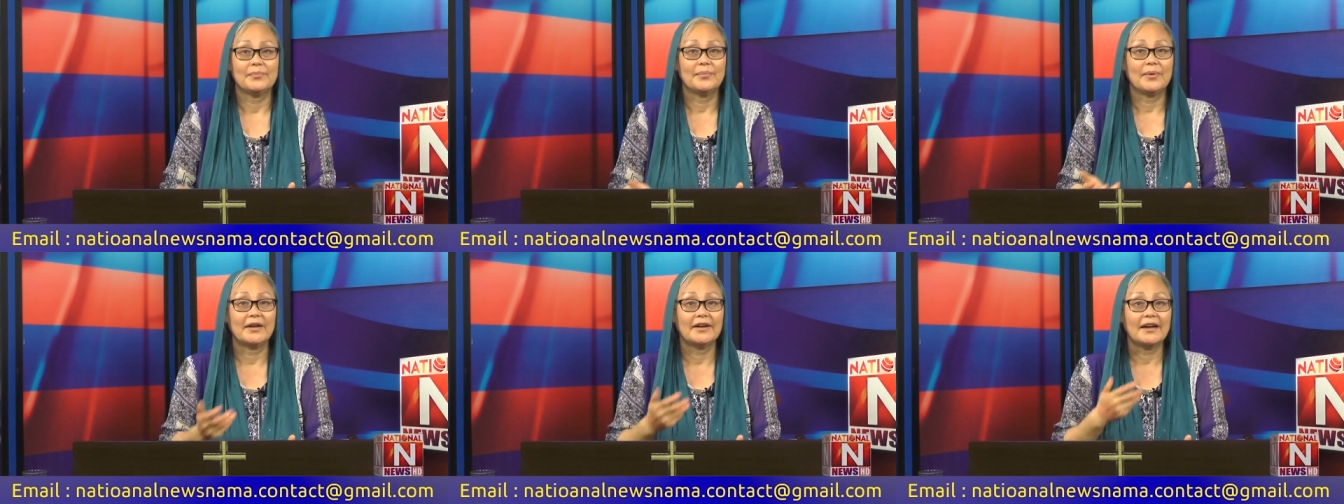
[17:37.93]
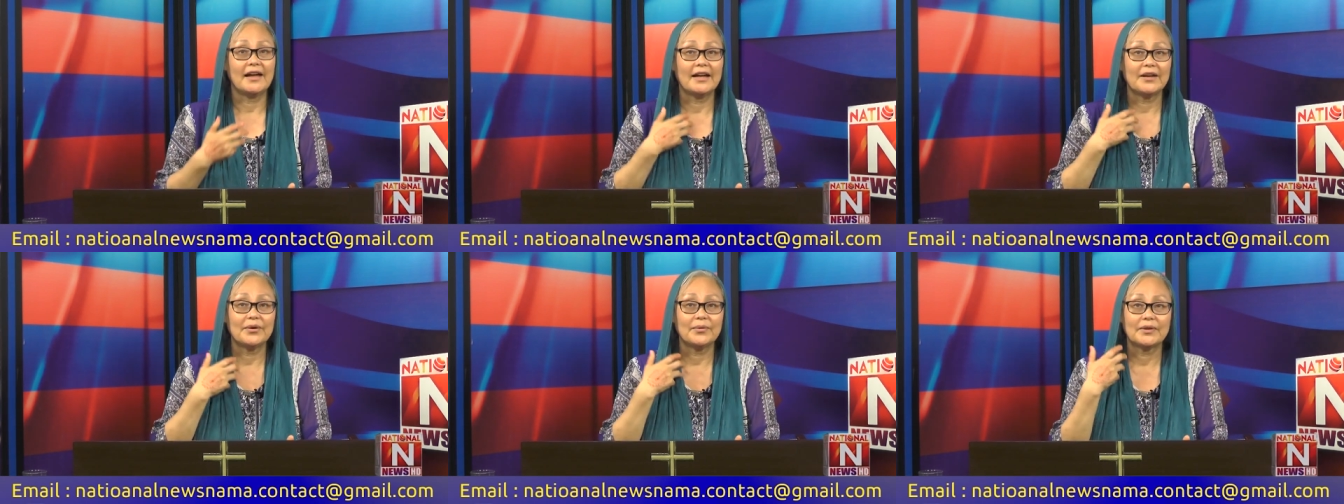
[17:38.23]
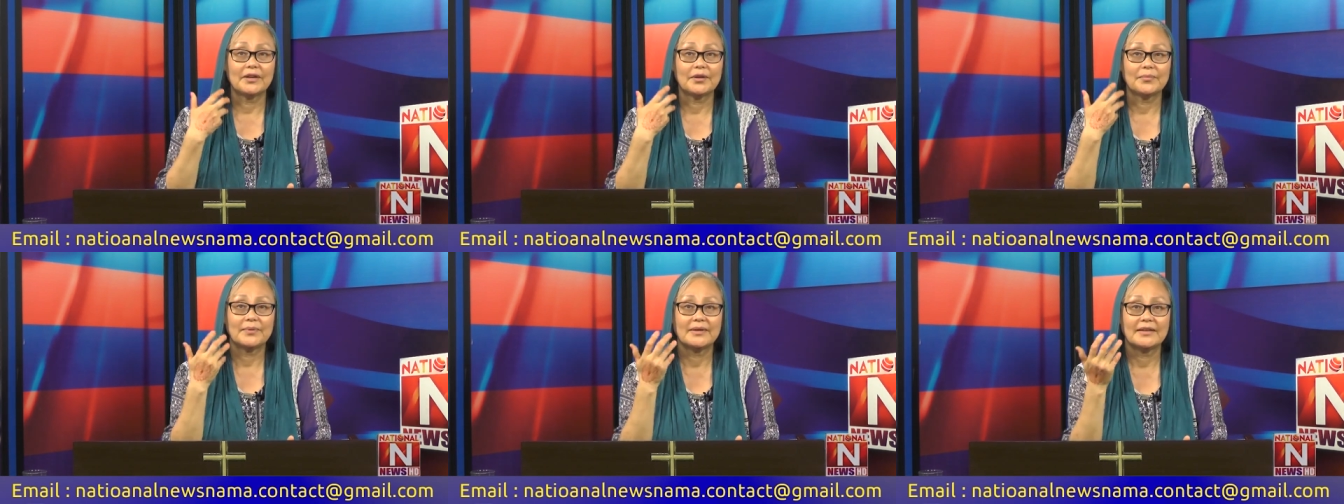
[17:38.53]
But I
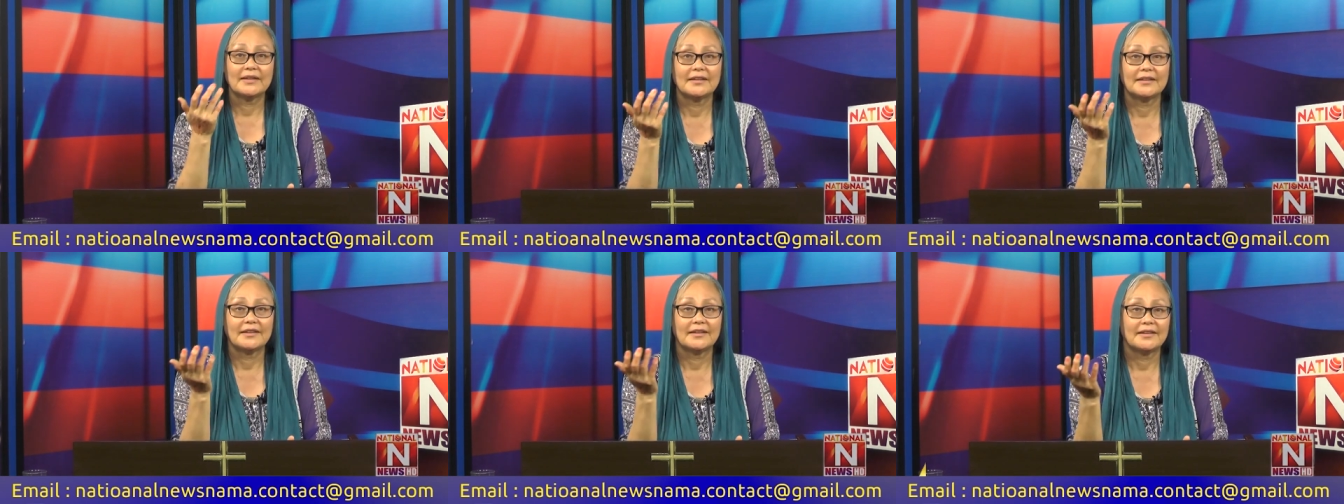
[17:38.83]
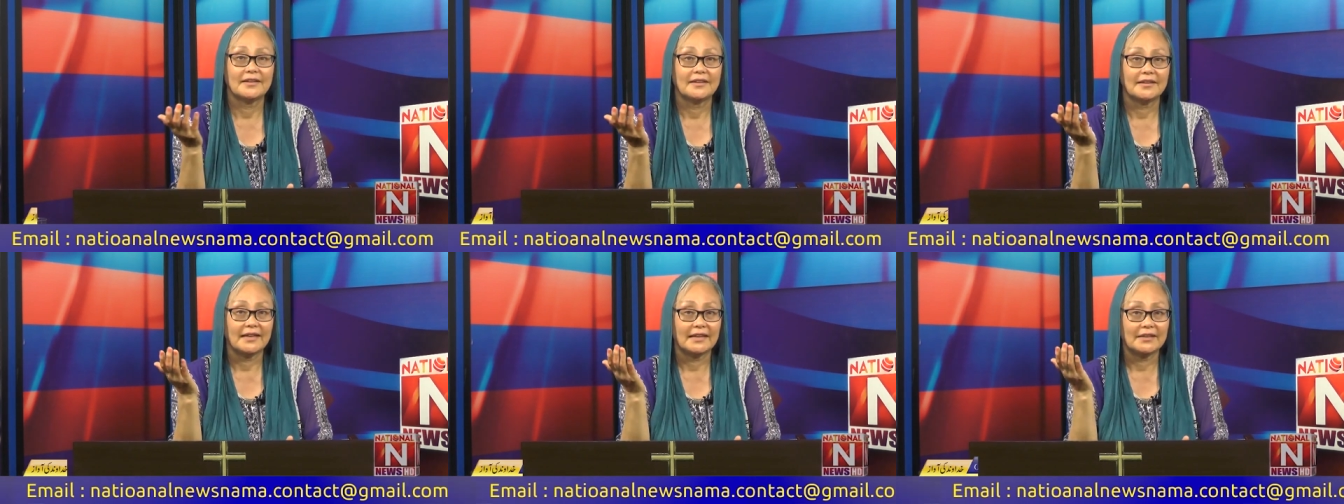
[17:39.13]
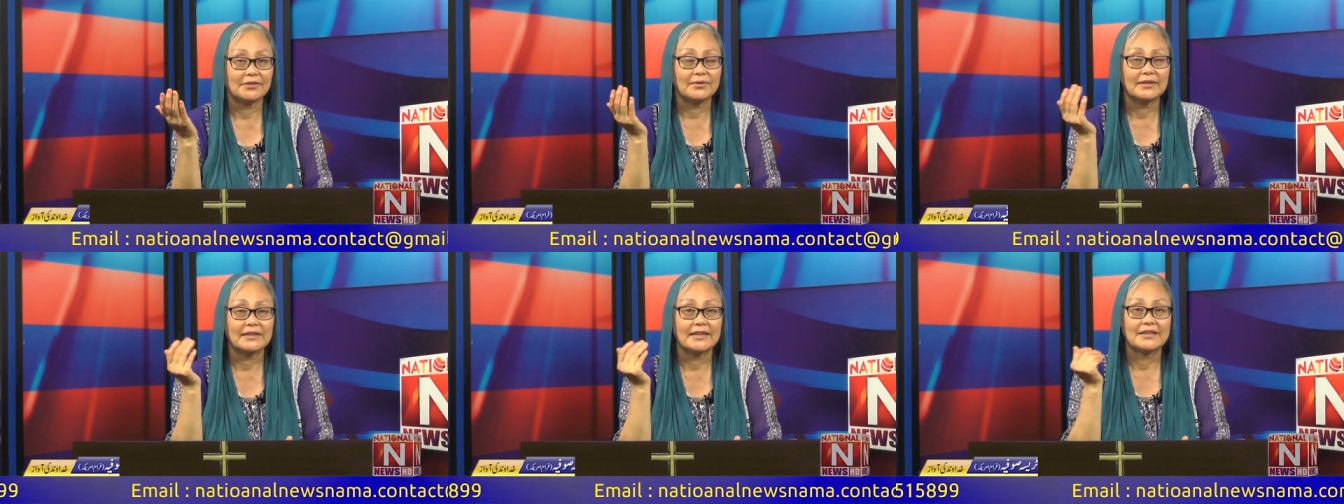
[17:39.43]
want to be
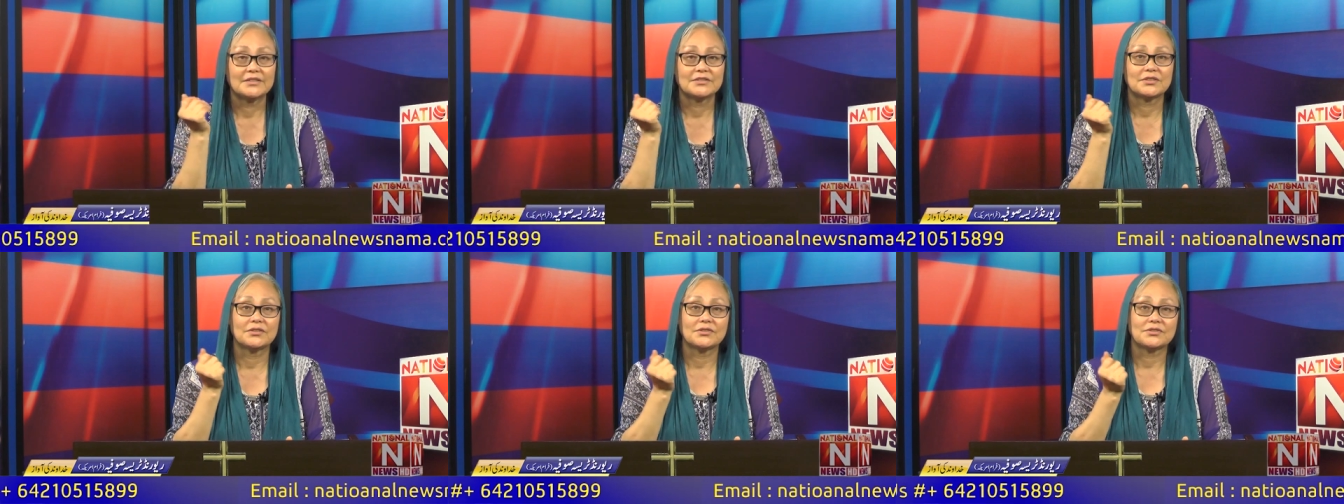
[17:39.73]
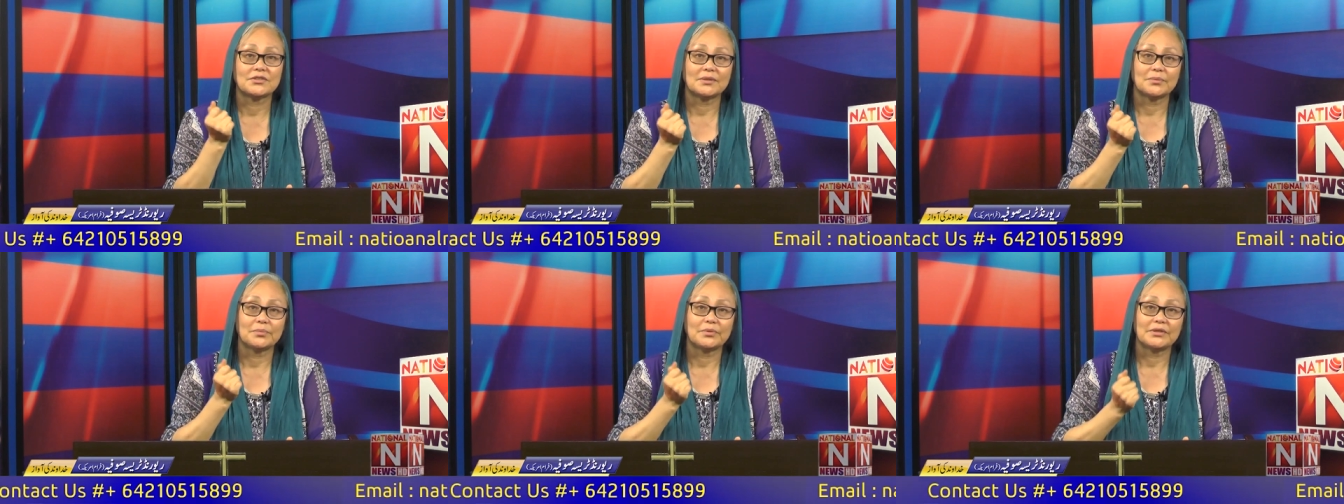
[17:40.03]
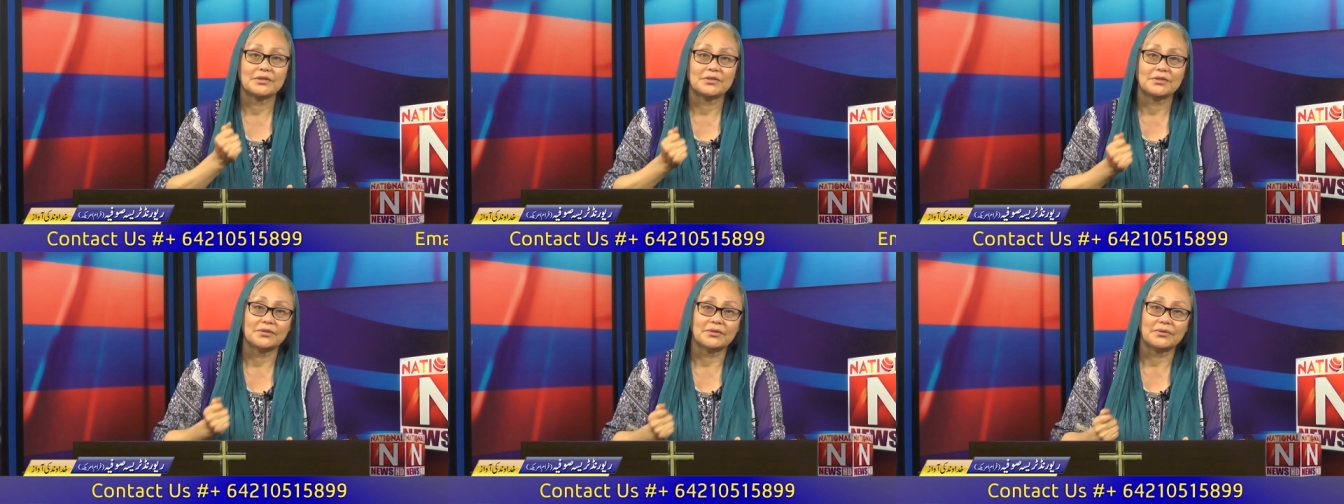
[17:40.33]
in relationship
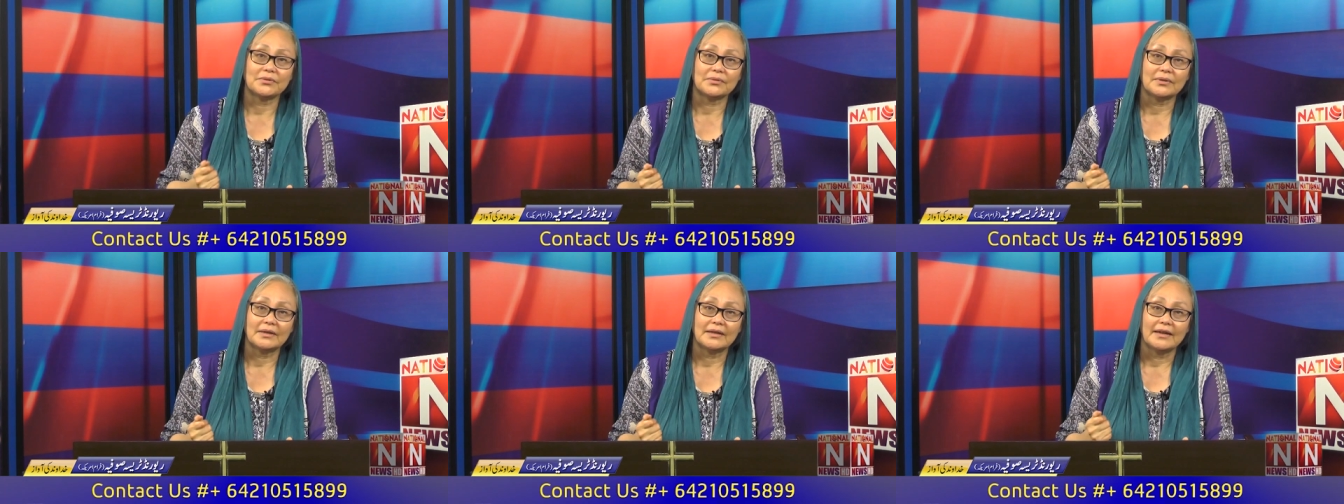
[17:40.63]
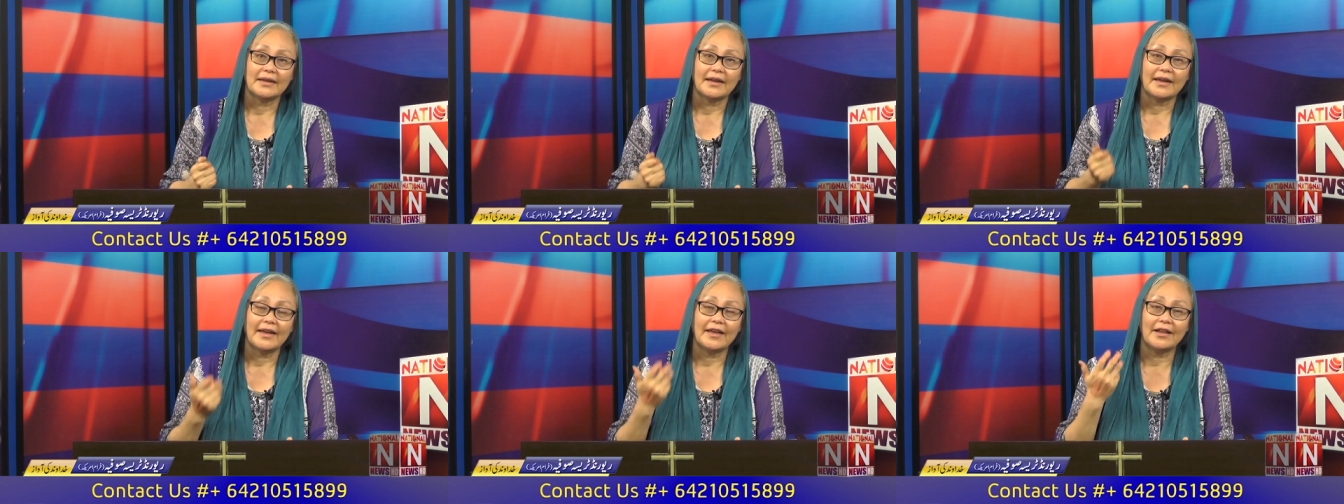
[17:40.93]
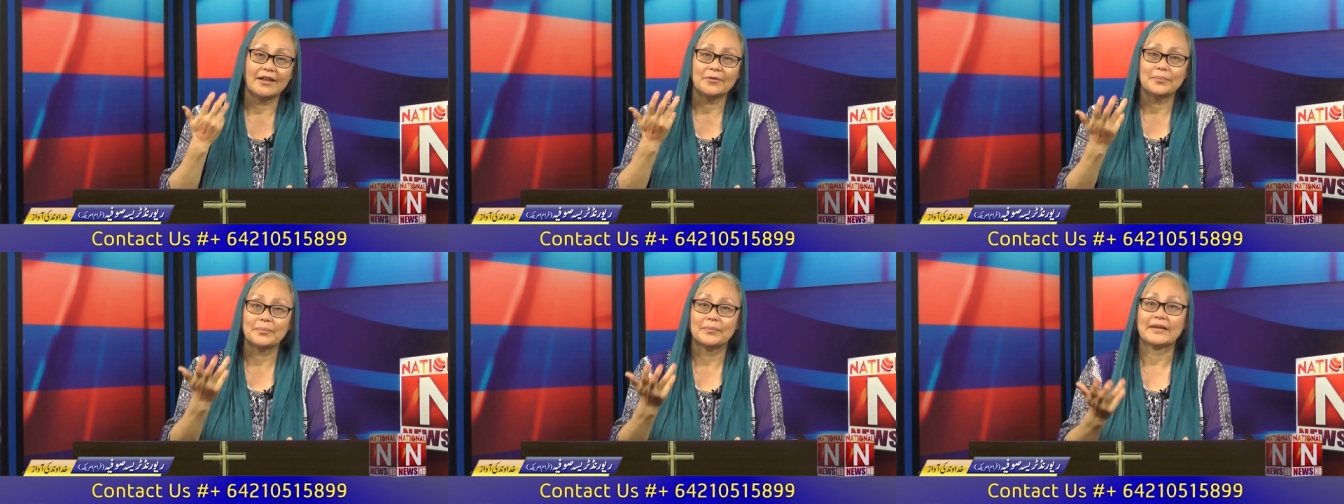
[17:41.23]
with you.
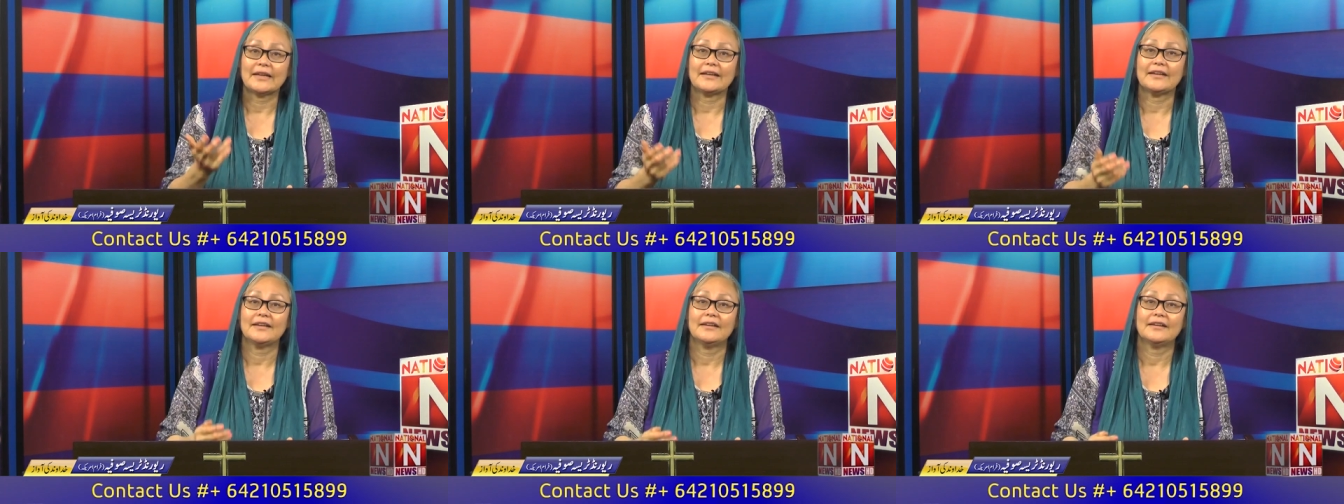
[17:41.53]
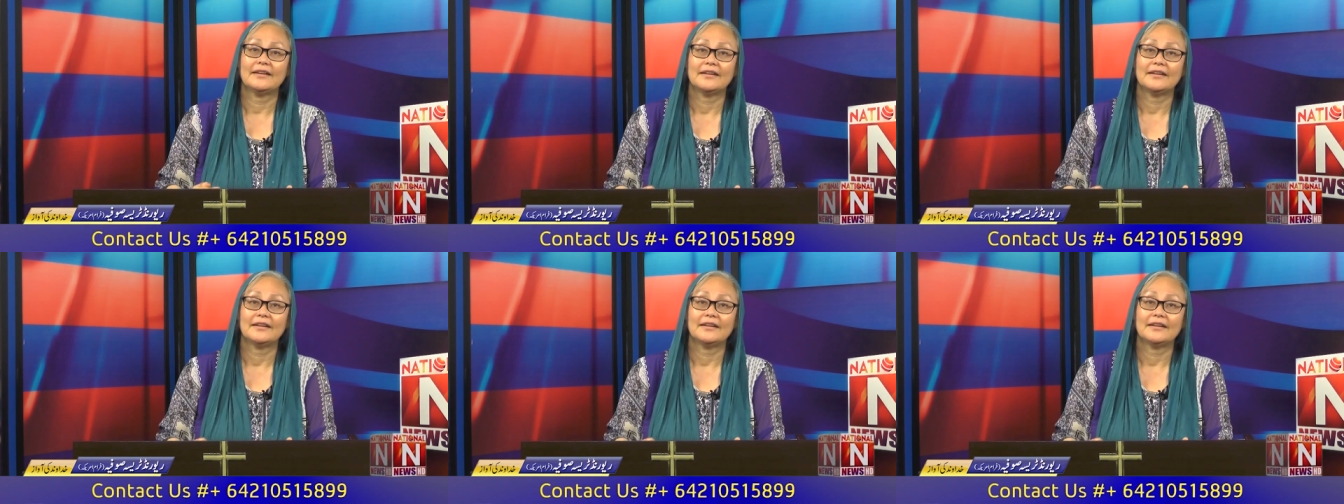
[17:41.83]
Help me.